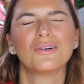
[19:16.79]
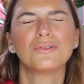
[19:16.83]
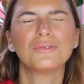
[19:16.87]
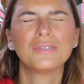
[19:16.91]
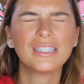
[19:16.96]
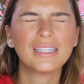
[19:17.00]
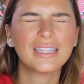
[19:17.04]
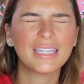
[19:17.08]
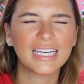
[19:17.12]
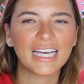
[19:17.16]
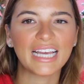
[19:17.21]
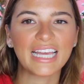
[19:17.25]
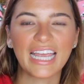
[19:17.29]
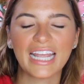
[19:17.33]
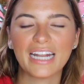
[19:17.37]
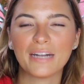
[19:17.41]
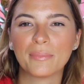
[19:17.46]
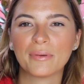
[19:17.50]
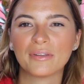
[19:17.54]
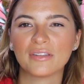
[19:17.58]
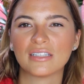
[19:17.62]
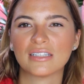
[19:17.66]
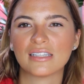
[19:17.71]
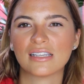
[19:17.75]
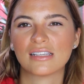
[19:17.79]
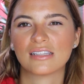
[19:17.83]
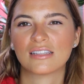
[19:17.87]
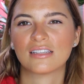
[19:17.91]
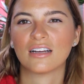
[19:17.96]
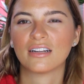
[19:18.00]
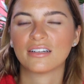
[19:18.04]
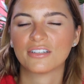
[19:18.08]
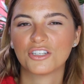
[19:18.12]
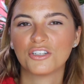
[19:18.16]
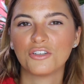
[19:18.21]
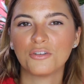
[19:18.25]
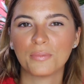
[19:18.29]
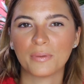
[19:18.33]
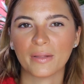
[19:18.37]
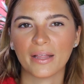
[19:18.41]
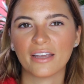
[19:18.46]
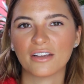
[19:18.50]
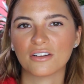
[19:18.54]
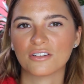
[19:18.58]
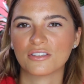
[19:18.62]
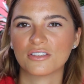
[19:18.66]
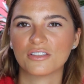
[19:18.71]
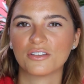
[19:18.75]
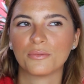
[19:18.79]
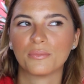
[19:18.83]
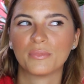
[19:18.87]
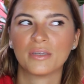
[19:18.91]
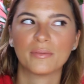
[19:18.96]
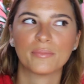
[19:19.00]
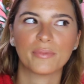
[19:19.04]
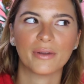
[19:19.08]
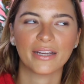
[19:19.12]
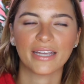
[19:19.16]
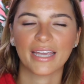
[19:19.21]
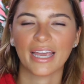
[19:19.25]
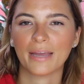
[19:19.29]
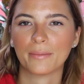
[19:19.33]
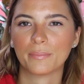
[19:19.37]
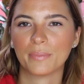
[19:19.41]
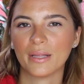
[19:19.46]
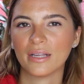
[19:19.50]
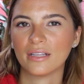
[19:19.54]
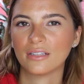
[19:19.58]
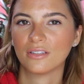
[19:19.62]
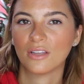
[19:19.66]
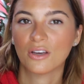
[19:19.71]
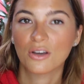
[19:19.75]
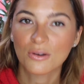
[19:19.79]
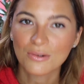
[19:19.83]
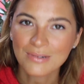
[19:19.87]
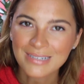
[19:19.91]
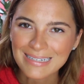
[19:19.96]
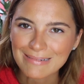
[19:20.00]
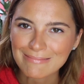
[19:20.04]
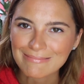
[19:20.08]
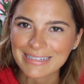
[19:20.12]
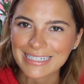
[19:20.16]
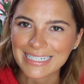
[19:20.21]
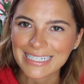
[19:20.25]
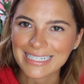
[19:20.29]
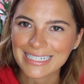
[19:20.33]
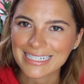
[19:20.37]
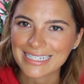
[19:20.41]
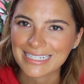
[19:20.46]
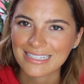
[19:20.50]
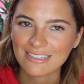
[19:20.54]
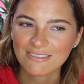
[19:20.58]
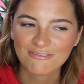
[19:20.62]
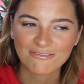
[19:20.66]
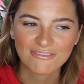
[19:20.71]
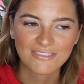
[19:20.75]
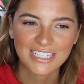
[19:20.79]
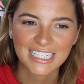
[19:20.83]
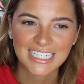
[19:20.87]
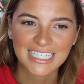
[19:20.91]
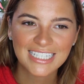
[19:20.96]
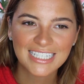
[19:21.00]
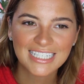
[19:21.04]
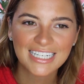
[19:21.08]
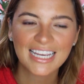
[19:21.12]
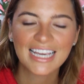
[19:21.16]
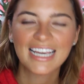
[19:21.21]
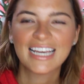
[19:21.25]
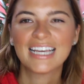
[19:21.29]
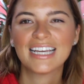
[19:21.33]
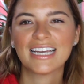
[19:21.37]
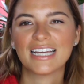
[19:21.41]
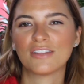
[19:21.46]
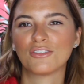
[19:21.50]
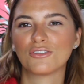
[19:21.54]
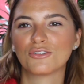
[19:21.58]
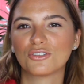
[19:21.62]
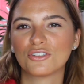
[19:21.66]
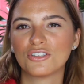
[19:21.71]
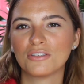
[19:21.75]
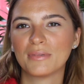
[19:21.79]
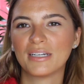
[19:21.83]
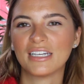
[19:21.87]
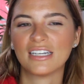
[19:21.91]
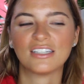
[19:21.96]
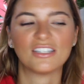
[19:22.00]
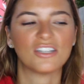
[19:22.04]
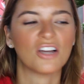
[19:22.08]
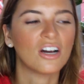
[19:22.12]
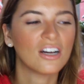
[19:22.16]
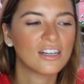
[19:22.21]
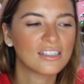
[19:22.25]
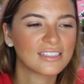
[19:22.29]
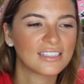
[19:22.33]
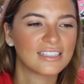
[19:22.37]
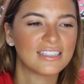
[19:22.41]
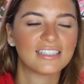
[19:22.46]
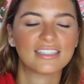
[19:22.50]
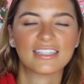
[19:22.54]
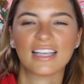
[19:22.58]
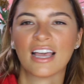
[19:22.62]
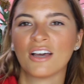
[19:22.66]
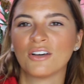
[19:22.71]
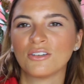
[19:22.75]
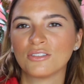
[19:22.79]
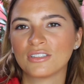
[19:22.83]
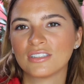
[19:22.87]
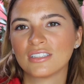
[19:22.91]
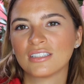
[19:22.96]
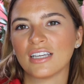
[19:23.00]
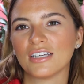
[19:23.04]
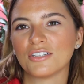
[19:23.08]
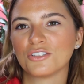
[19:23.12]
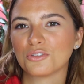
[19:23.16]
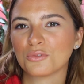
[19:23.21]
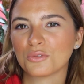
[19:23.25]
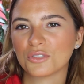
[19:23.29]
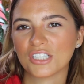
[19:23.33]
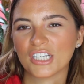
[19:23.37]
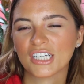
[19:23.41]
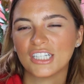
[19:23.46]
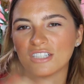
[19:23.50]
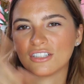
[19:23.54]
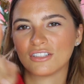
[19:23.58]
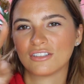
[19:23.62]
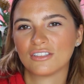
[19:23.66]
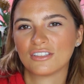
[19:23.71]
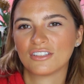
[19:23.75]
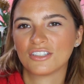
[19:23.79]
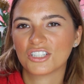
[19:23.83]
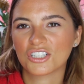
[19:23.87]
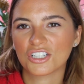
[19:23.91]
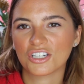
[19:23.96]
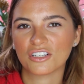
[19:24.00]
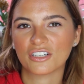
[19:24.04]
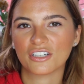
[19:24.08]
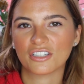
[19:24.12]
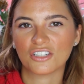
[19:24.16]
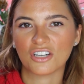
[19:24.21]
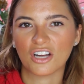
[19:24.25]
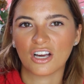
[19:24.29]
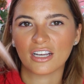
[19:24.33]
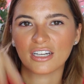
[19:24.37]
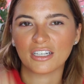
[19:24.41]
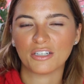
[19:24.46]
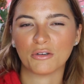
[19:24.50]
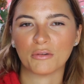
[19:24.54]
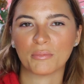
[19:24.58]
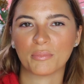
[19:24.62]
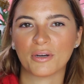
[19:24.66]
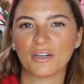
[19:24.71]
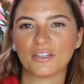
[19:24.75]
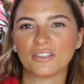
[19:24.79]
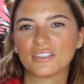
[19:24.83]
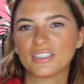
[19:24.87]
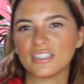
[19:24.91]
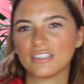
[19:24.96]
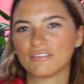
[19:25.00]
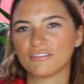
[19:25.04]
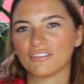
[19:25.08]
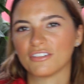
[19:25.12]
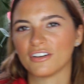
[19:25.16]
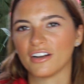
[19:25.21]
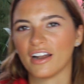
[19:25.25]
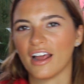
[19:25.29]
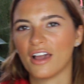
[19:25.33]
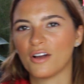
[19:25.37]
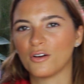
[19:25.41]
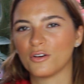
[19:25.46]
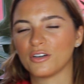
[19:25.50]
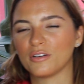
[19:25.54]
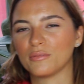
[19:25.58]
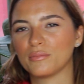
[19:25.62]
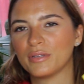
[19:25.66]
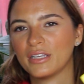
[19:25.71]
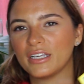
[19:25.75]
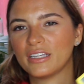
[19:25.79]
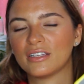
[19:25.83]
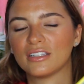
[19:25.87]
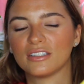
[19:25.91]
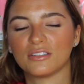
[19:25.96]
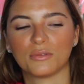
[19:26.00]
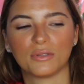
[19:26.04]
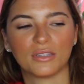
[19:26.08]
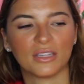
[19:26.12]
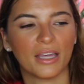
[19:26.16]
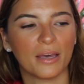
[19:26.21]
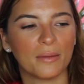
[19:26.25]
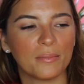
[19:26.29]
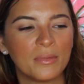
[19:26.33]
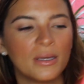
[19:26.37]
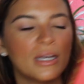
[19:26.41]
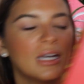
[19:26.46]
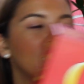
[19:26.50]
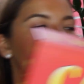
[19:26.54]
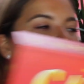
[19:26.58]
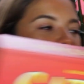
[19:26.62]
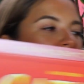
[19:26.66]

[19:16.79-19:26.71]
only thing I hate about this is it's not 2 players, so me and Brent can't play alone. We need another friend, and there's too many dogs in this house. I just wish I could turn a dog into a person for an hour and play this with them.